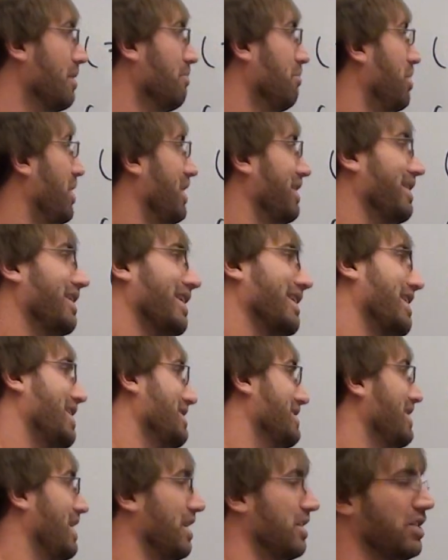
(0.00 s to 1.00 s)
But like I
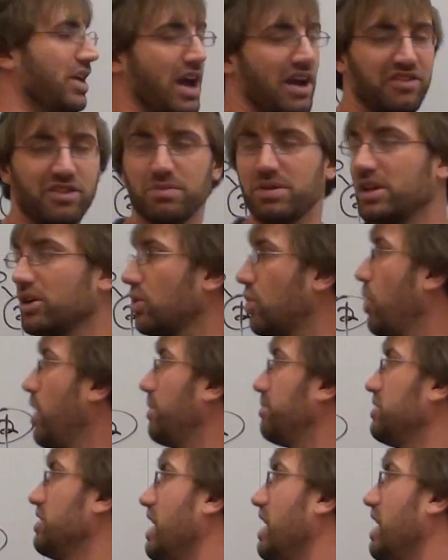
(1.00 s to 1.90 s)
said, you have to be equipped.